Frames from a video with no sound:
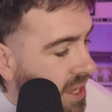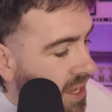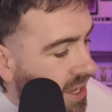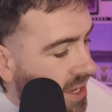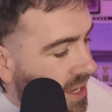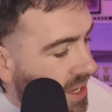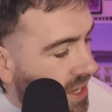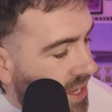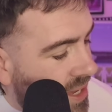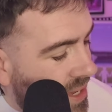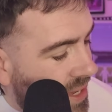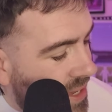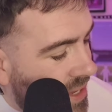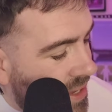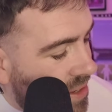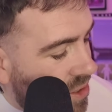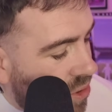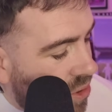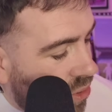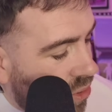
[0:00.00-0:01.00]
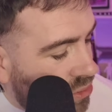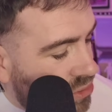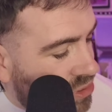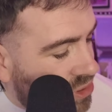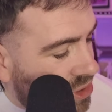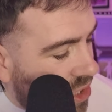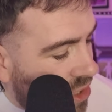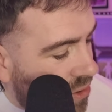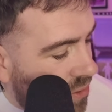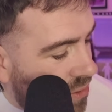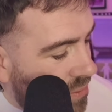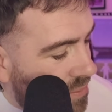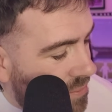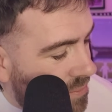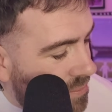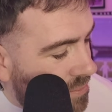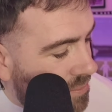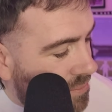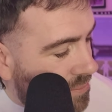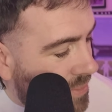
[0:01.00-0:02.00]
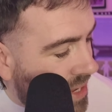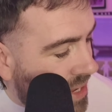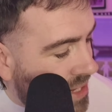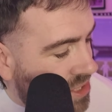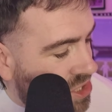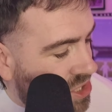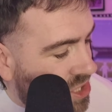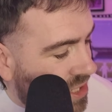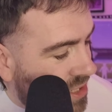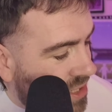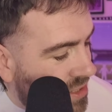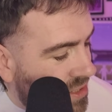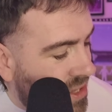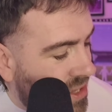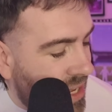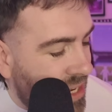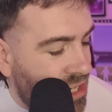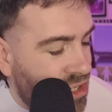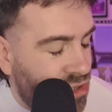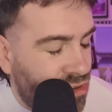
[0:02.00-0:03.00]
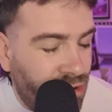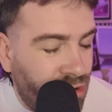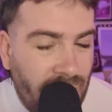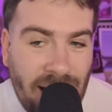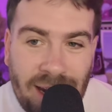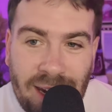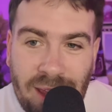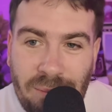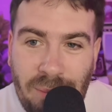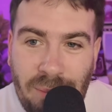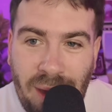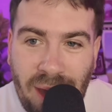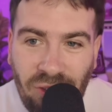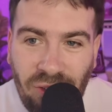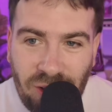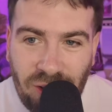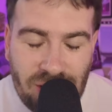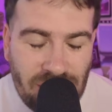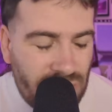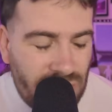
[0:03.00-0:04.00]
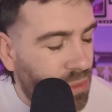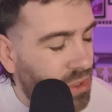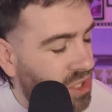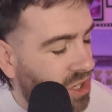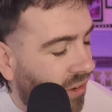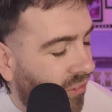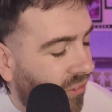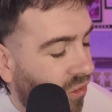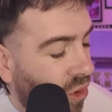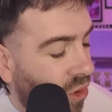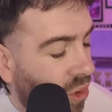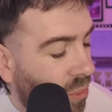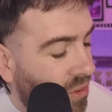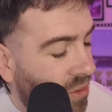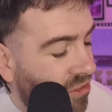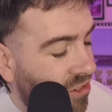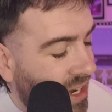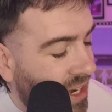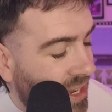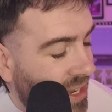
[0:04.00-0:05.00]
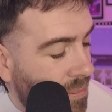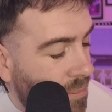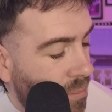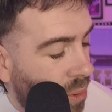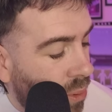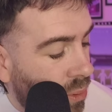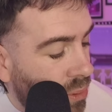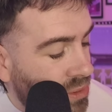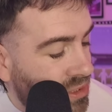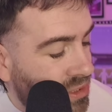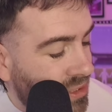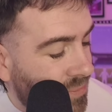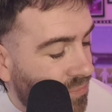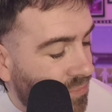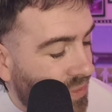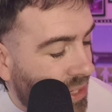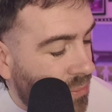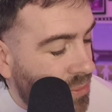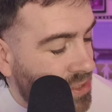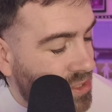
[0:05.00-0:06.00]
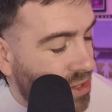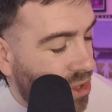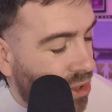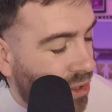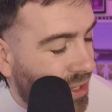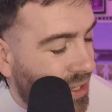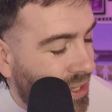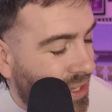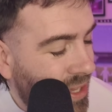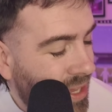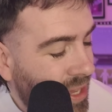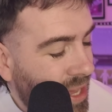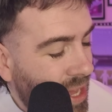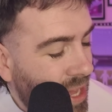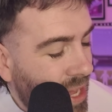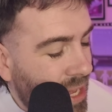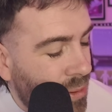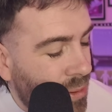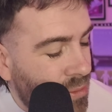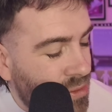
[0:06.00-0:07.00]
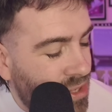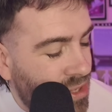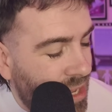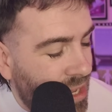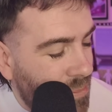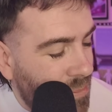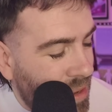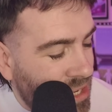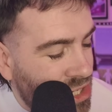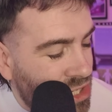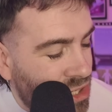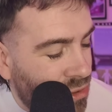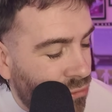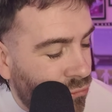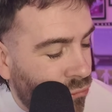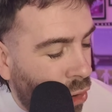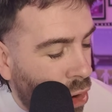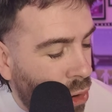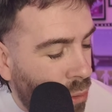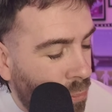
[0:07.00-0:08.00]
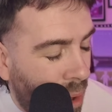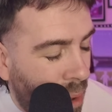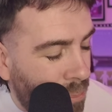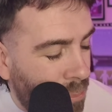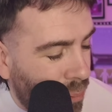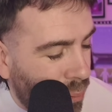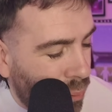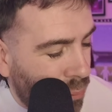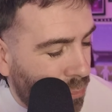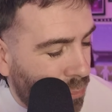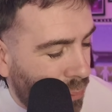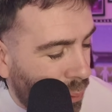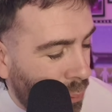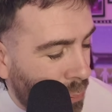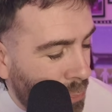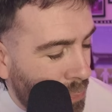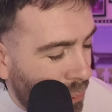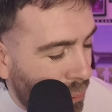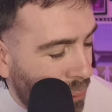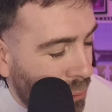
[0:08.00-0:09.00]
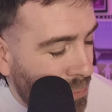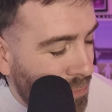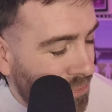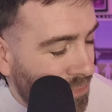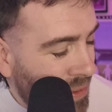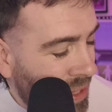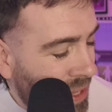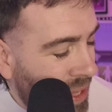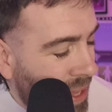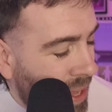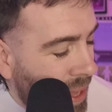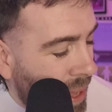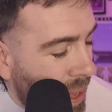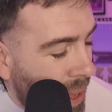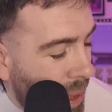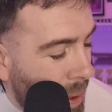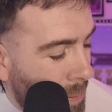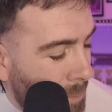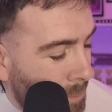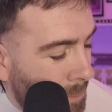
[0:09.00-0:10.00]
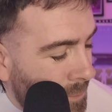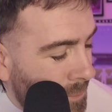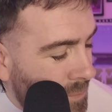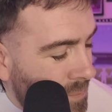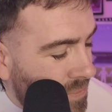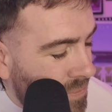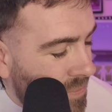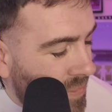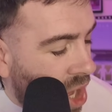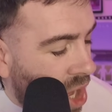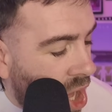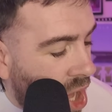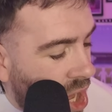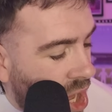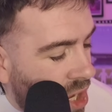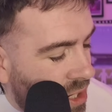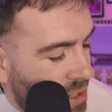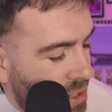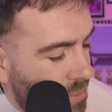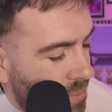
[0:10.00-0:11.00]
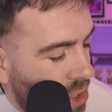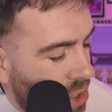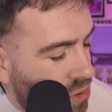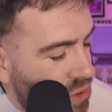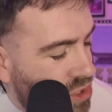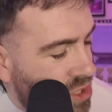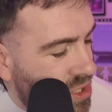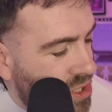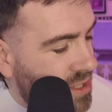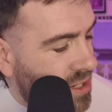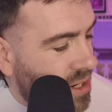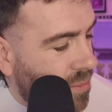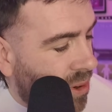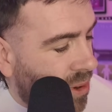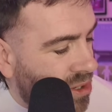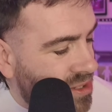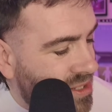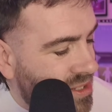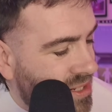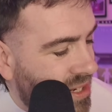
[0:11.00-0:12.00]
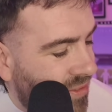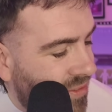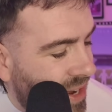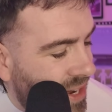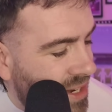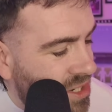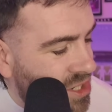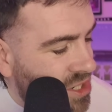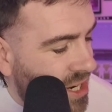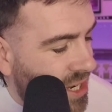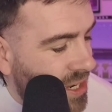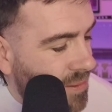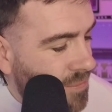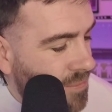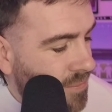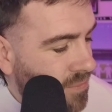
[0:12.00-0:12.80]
He also mentioned that his training methods, which I thought were really important. He mentioned robot, boom, boom, boom, heart and emotions and a positive energy.